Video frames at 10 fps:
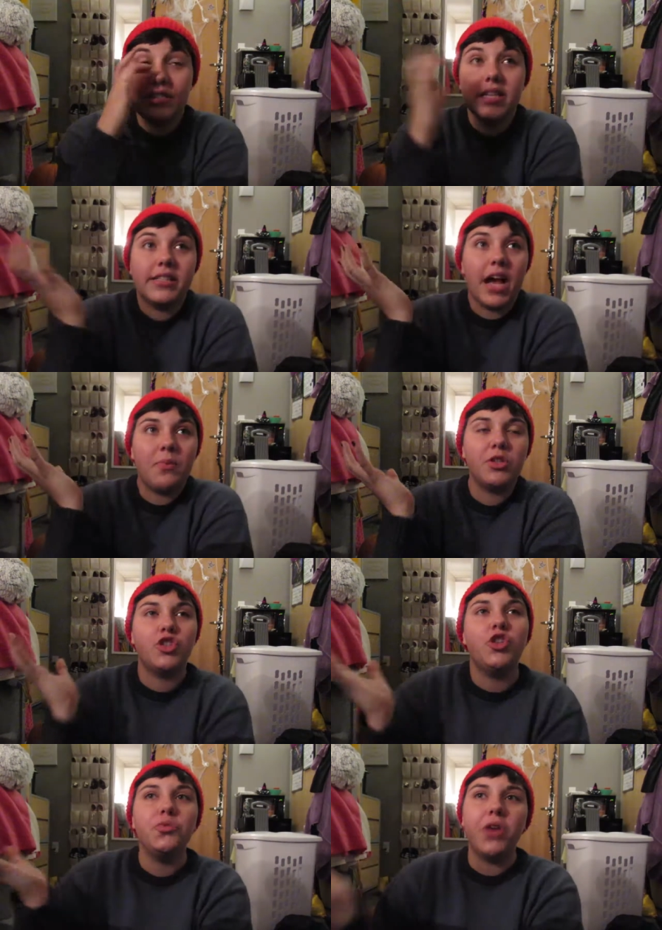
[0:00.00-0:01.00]
Since I was
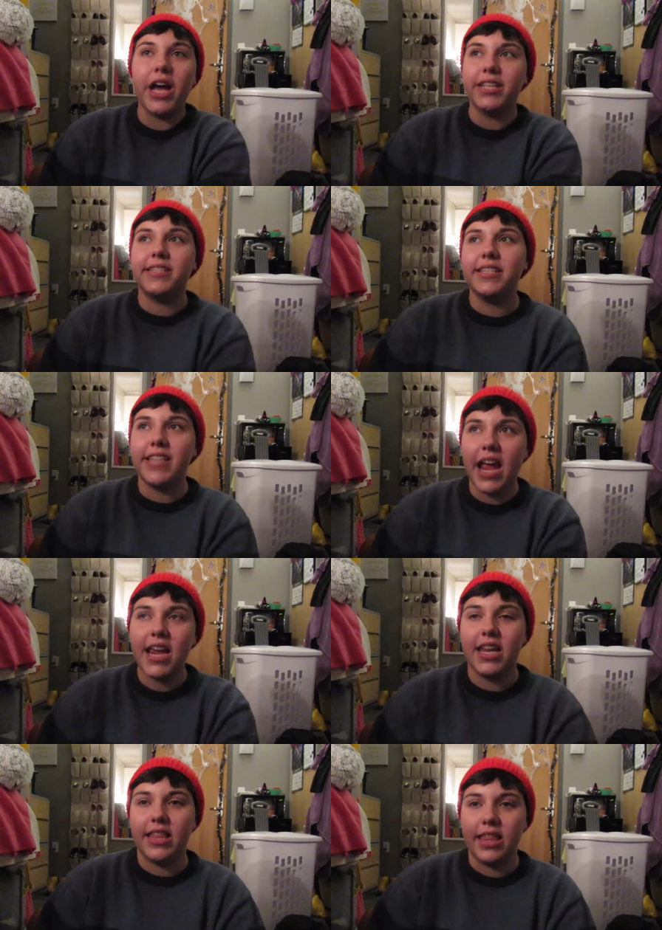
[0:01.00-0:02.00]
too nice to say
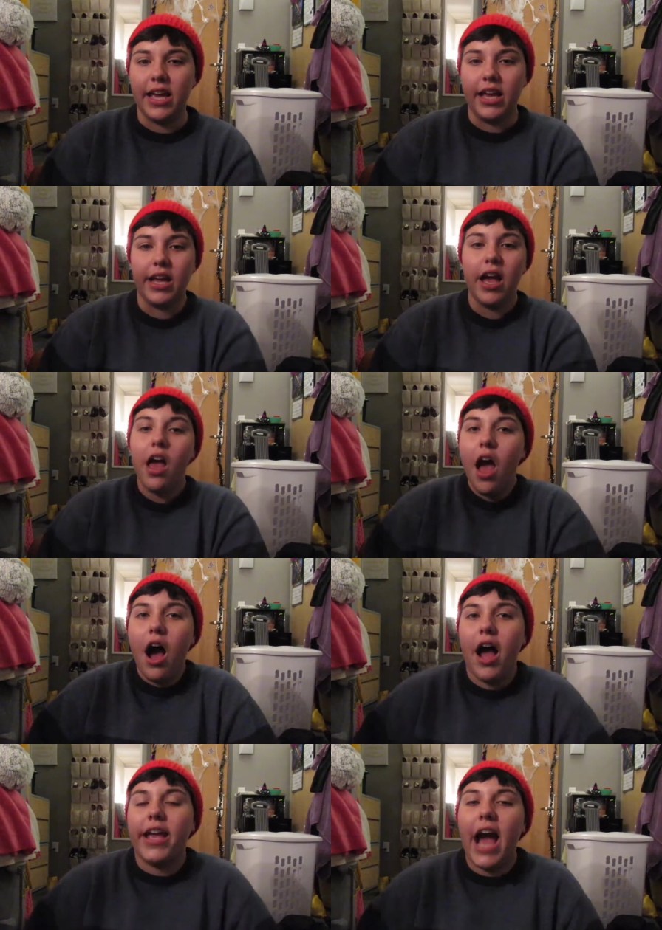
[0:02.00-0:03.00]
anything,
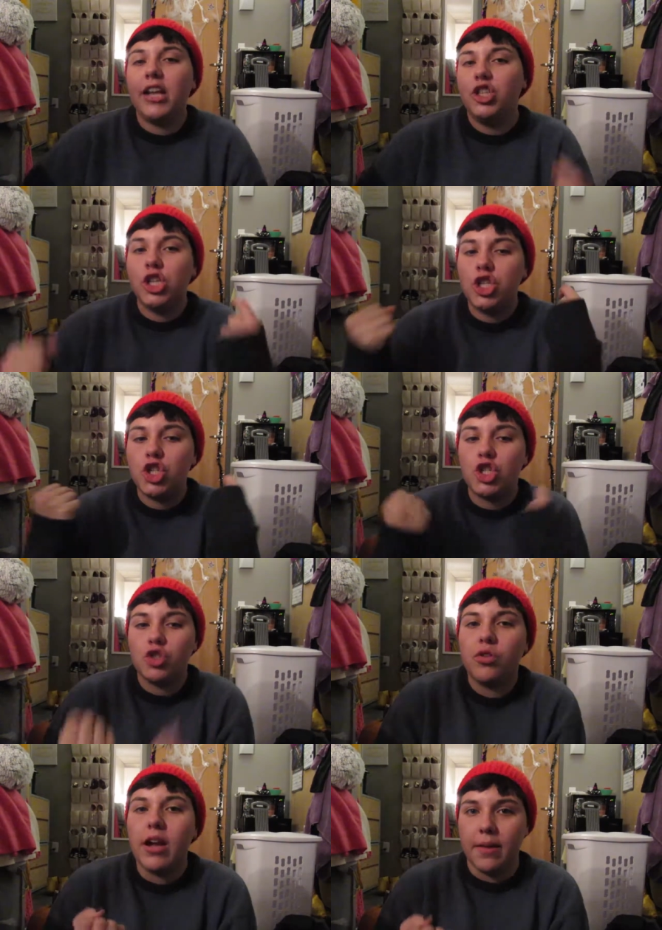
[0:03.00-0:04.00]
I had to
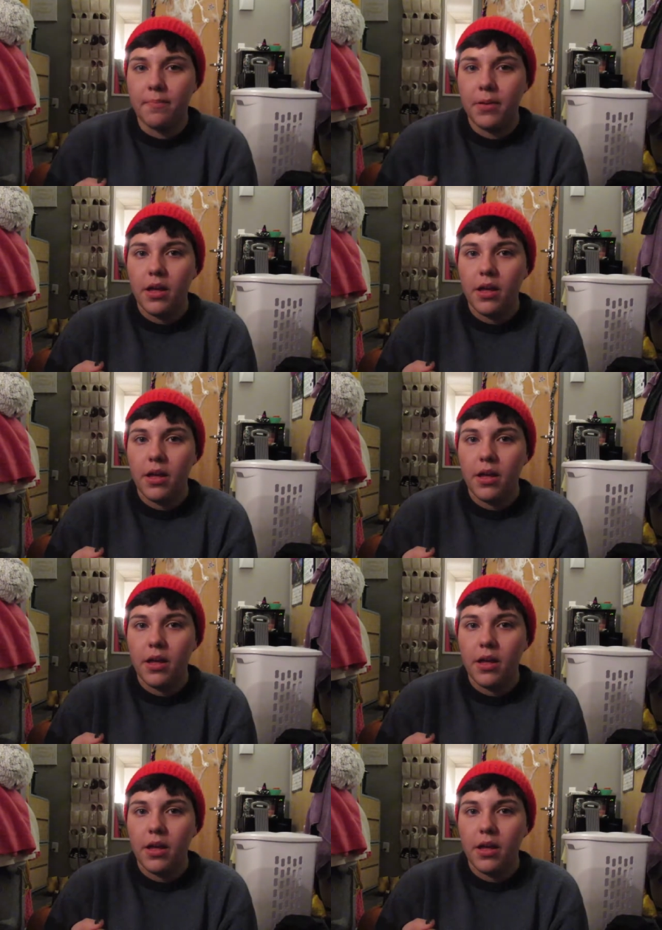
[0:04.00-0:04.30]
strip